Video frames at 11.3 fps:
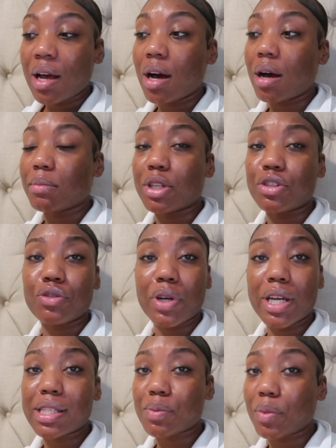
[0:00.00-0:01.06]
um, the
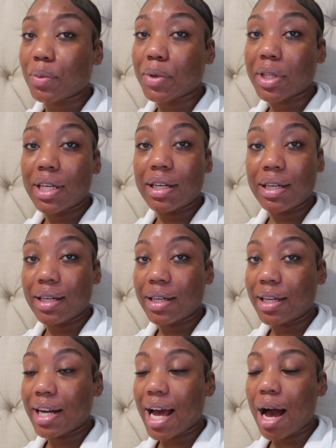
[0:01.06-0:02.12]
drinks were really
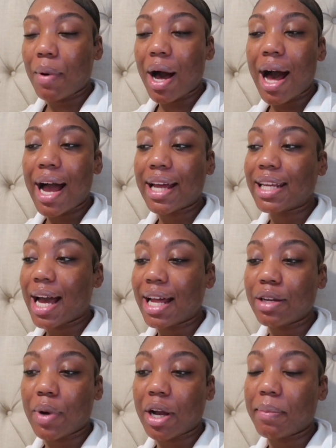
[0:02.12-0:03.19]
good I would highly
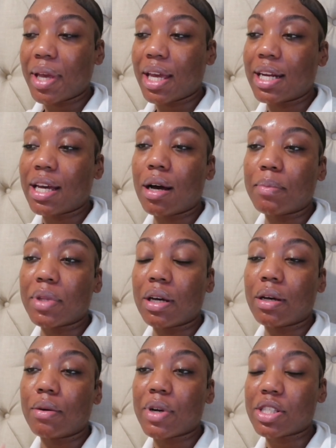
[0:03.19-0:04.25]
highly recommend um,
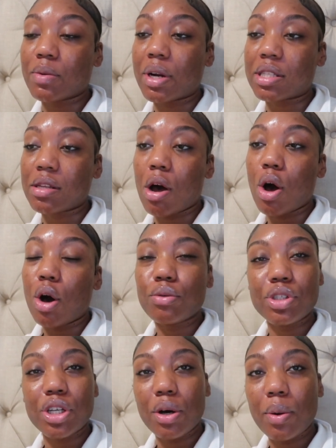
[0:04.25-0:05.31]
the restaurant is called
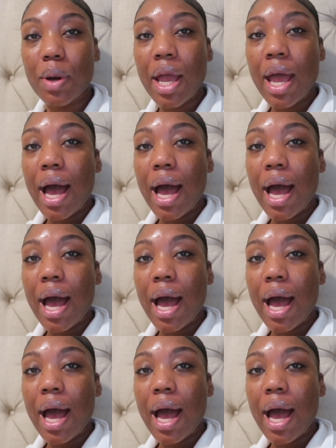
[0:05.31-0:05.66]
Ocho